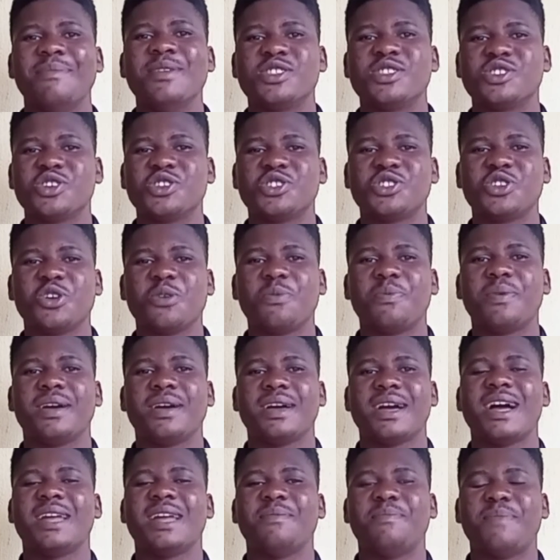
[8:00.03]
me a thumbs up
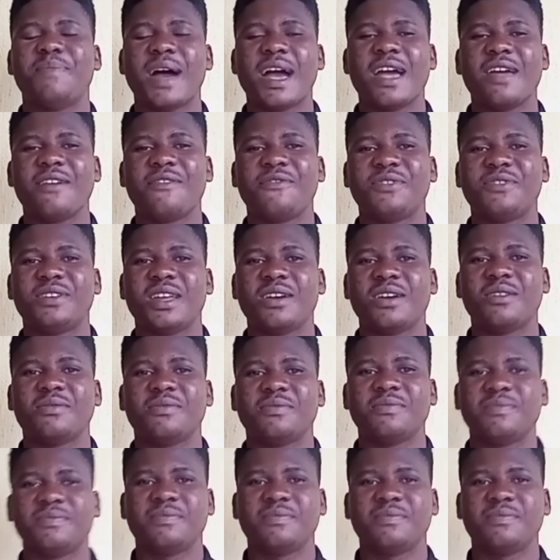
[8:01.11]
and bye for now.